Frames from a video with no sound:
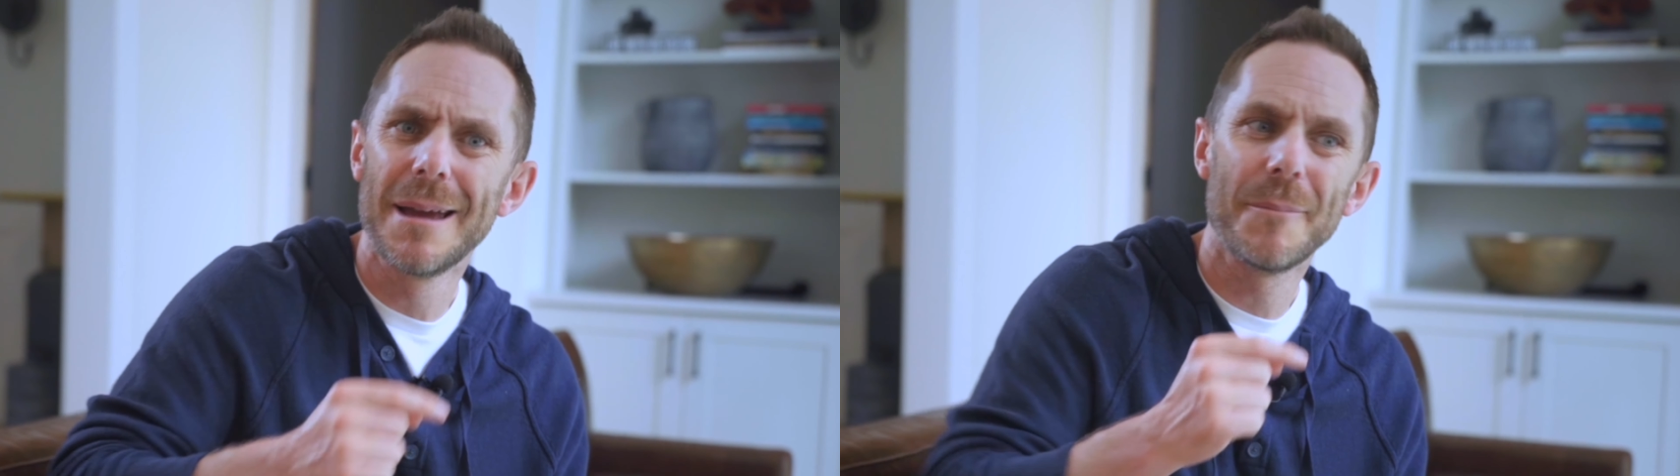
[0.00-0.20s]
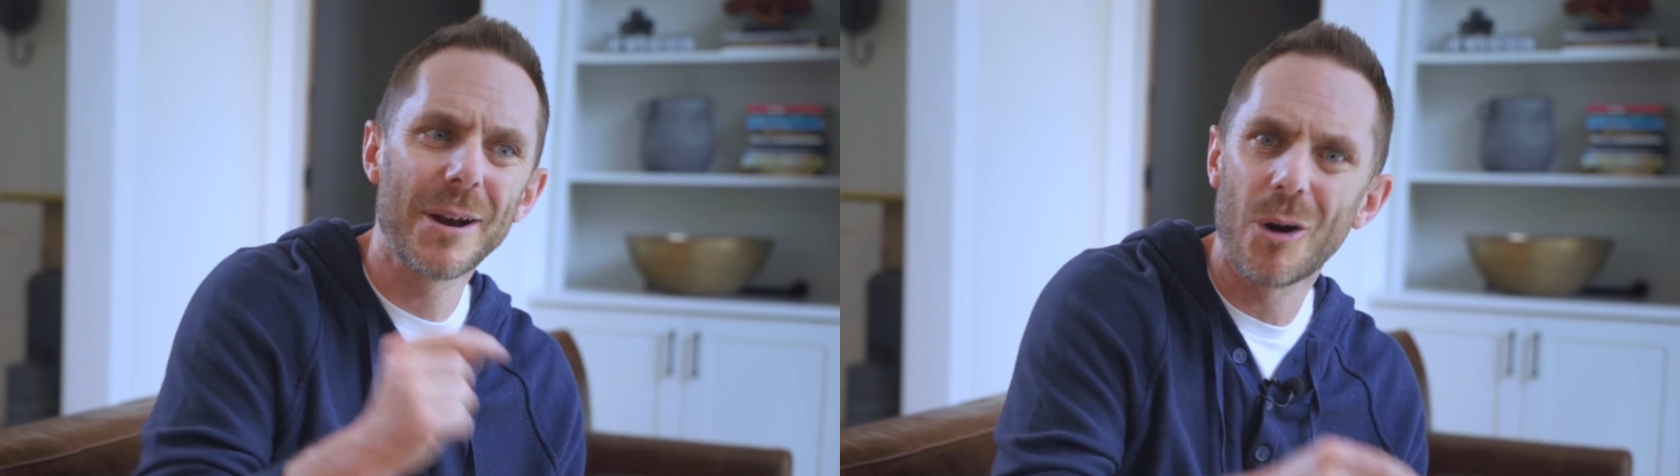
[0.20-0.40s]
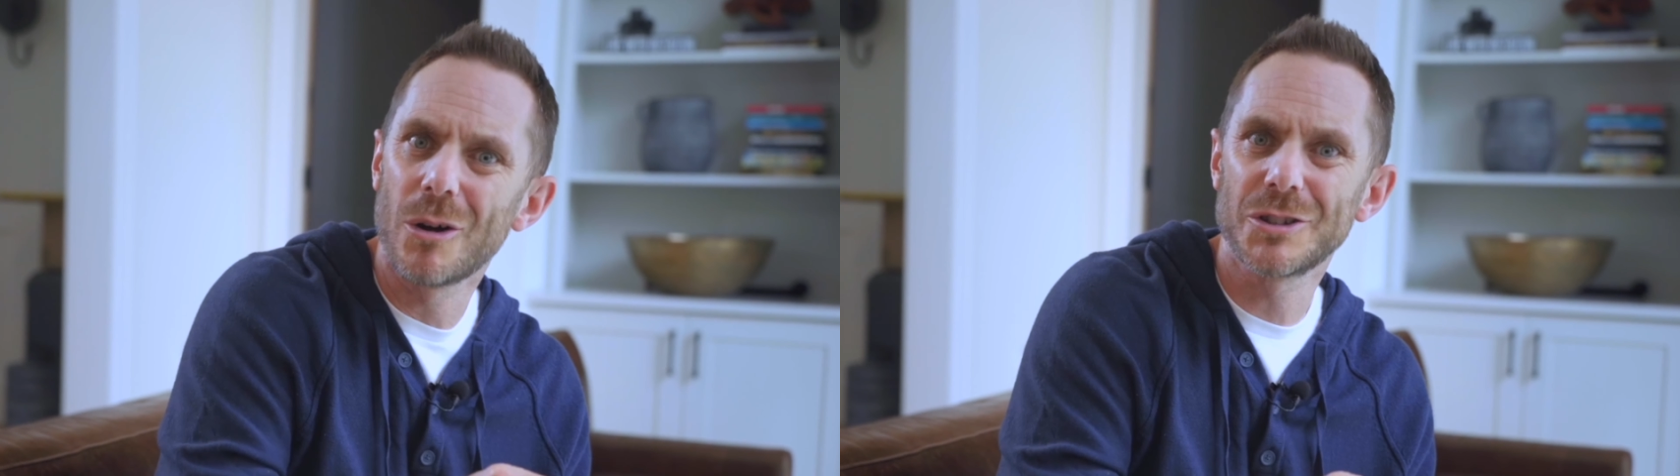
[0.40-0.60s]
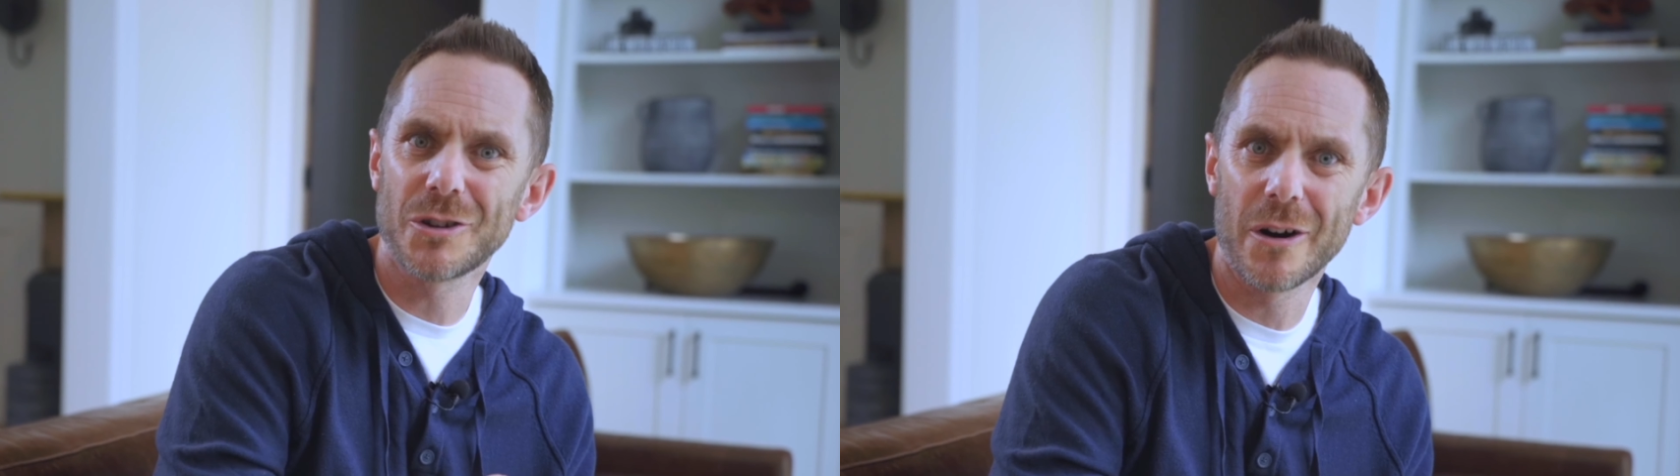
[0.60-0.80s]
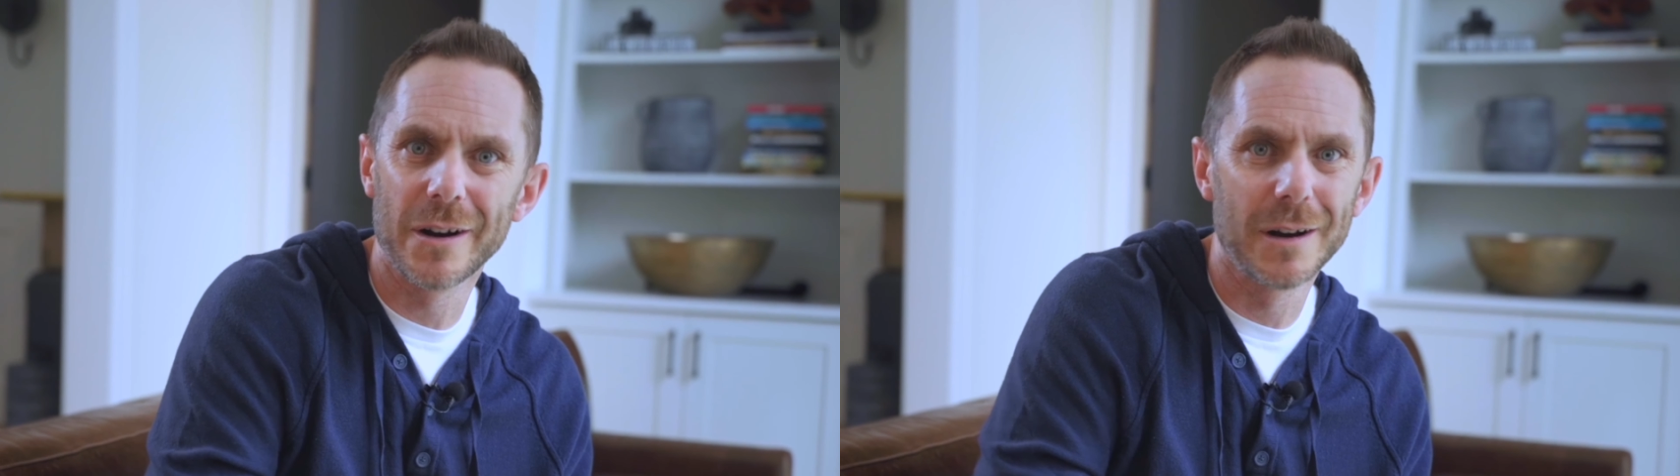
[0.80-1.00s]
And it all
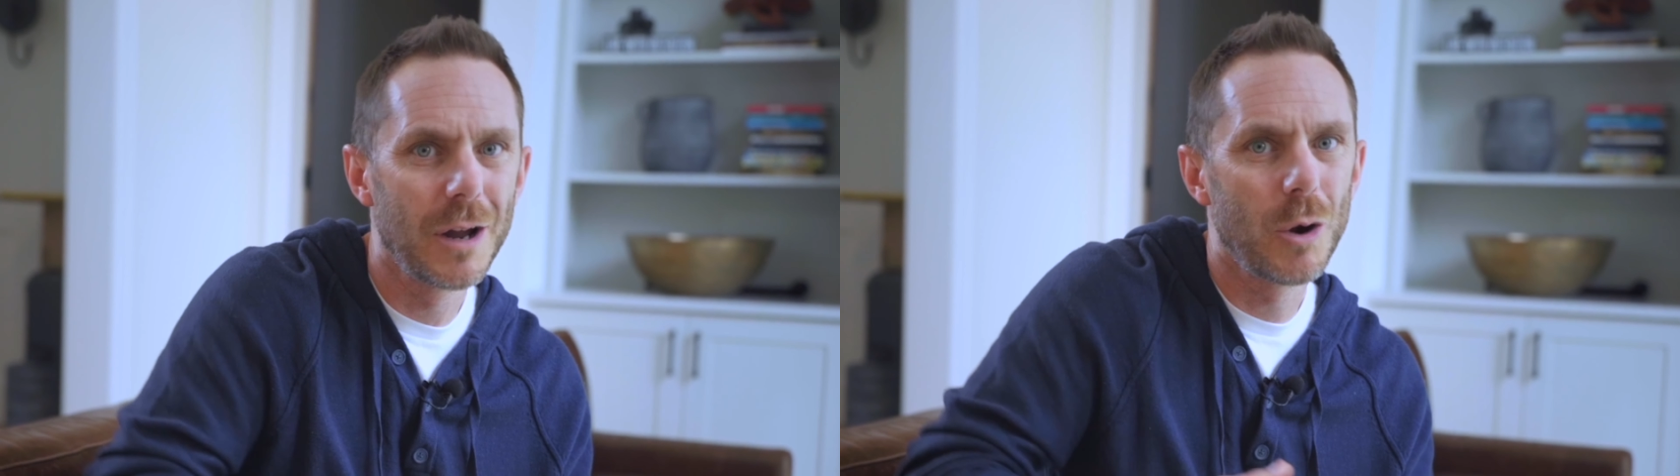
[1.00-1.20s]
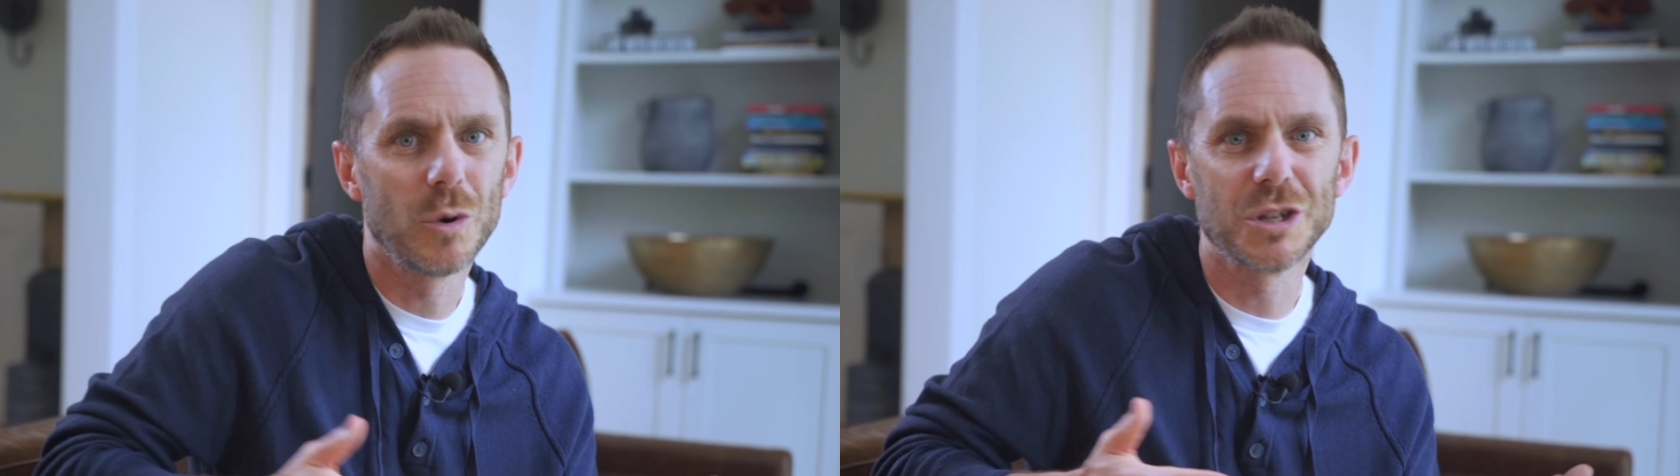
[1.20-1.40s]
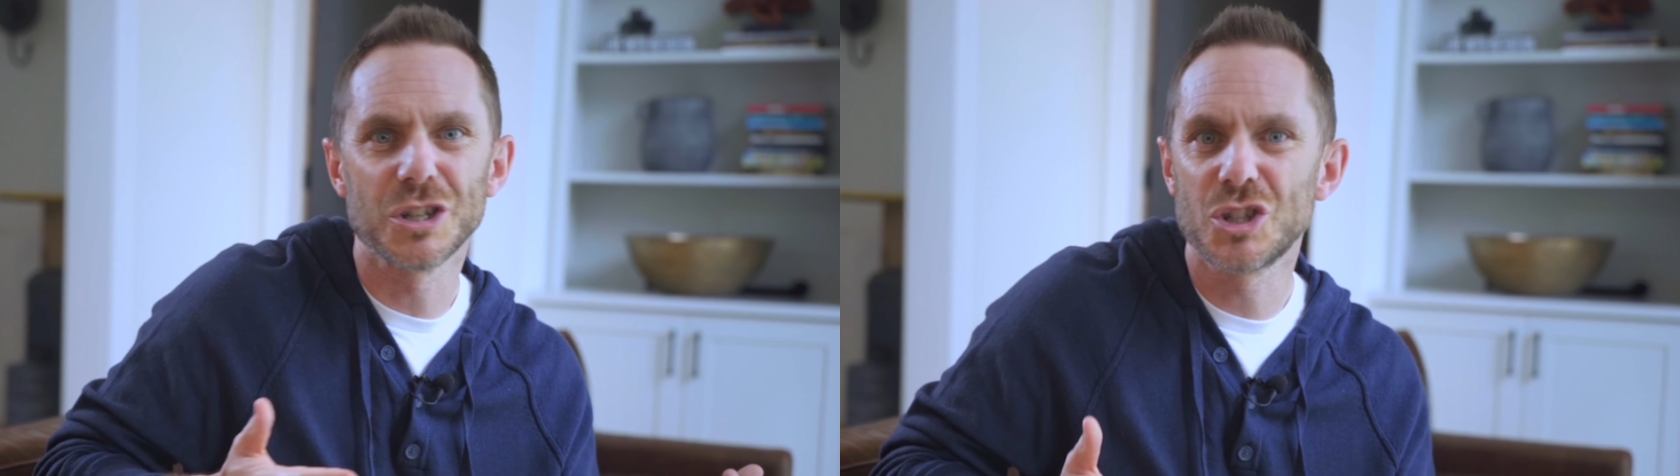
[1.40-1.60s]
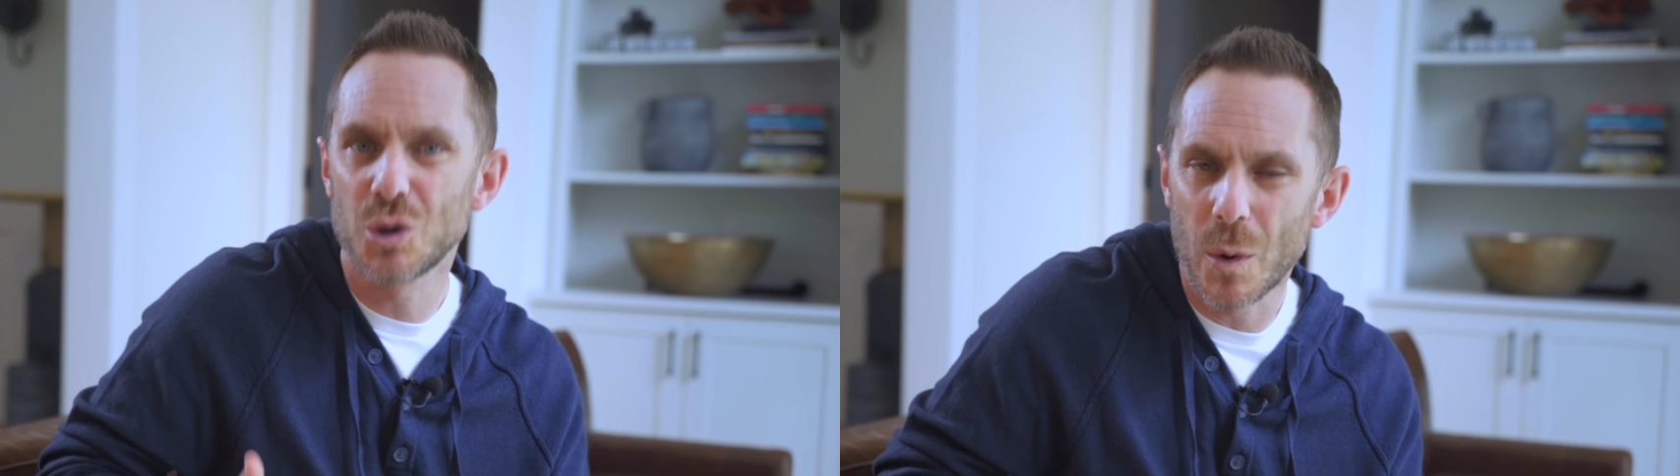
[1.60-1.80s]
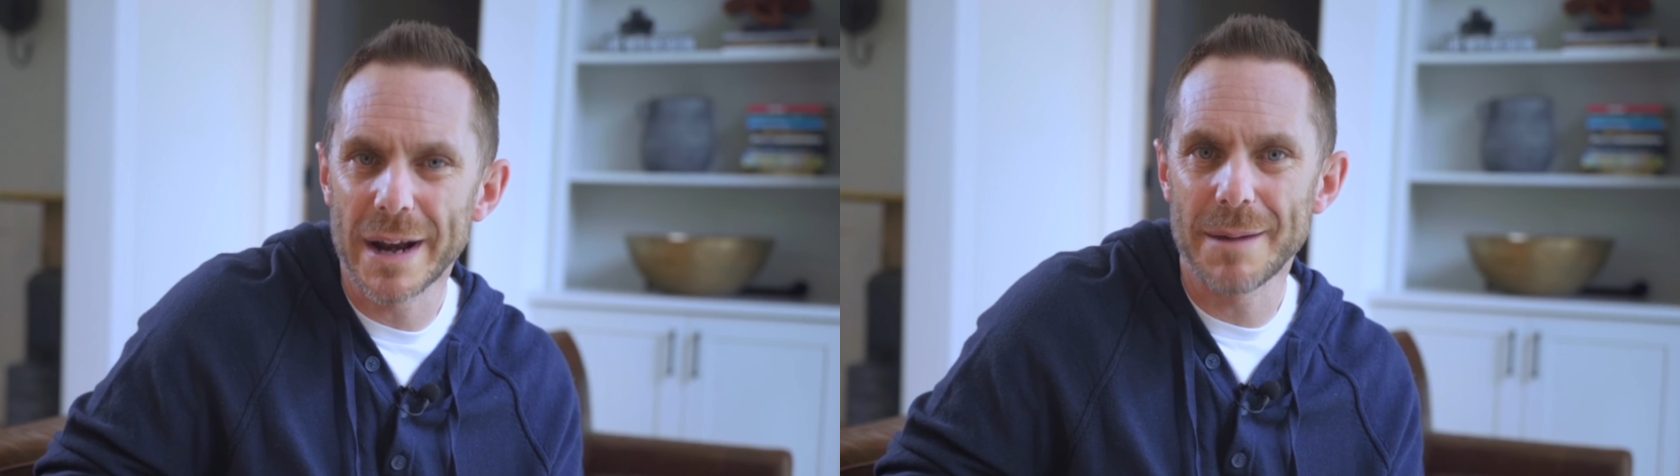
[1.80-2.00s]
started with just
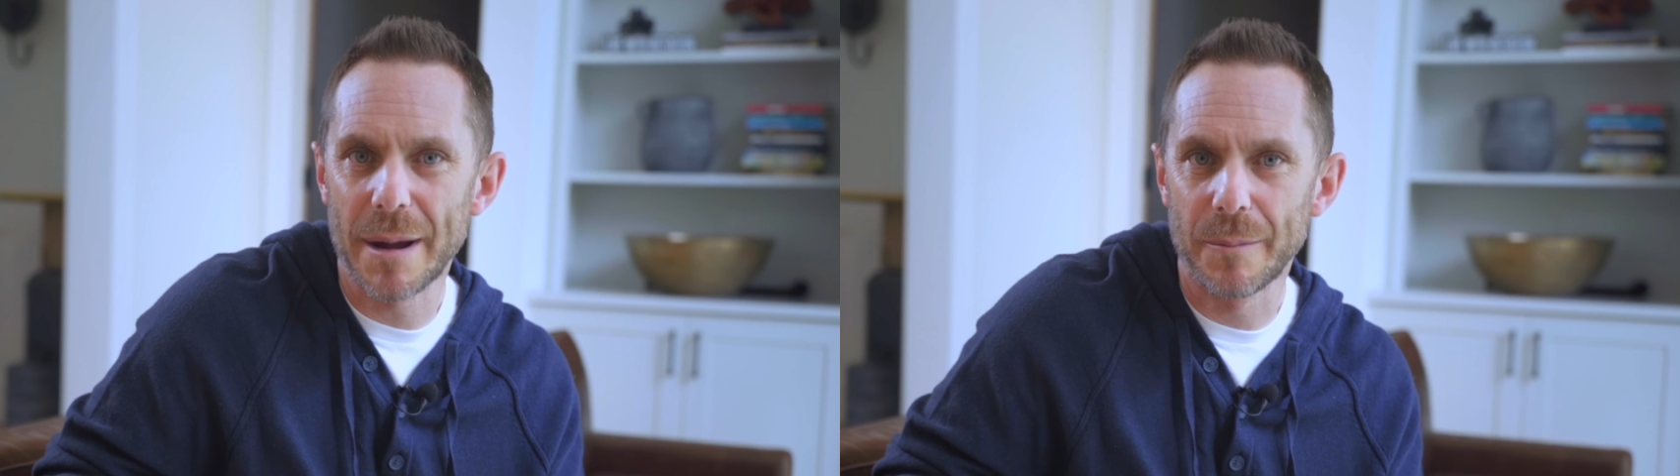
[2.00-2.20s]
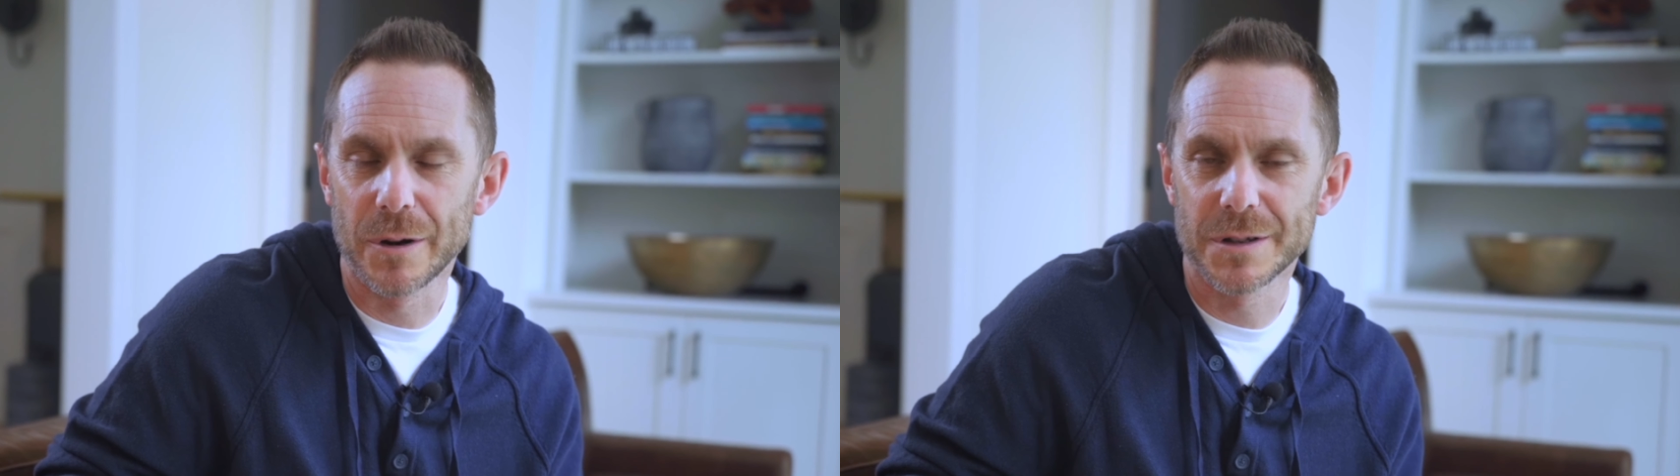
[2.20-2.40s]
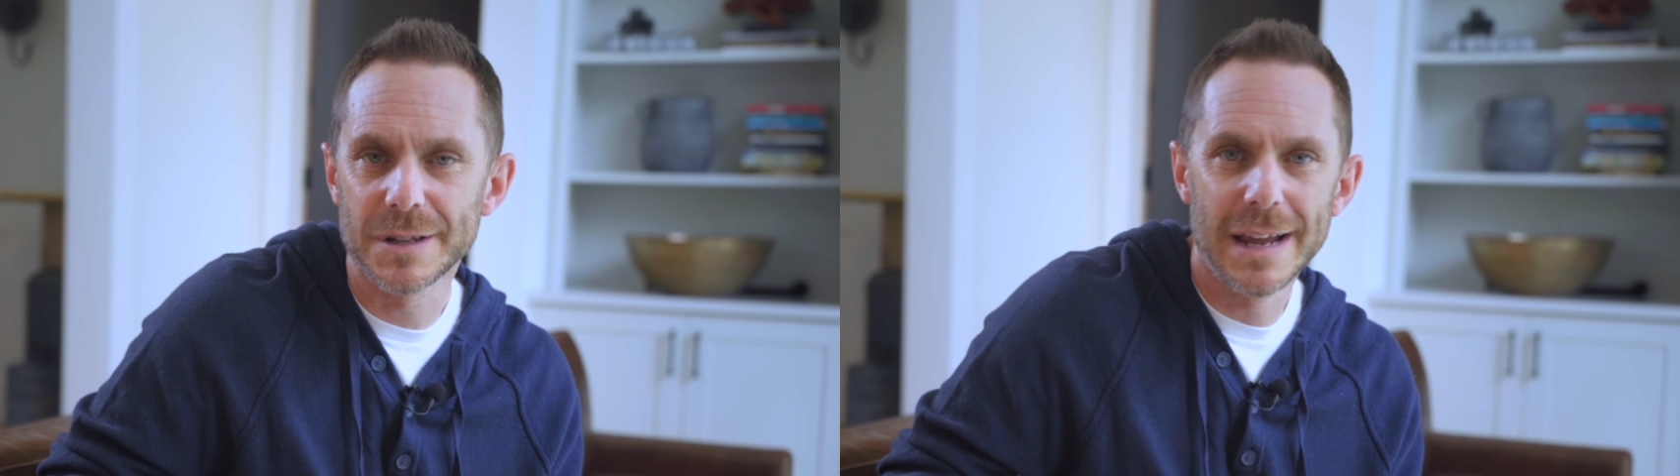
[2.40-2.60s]
20 members.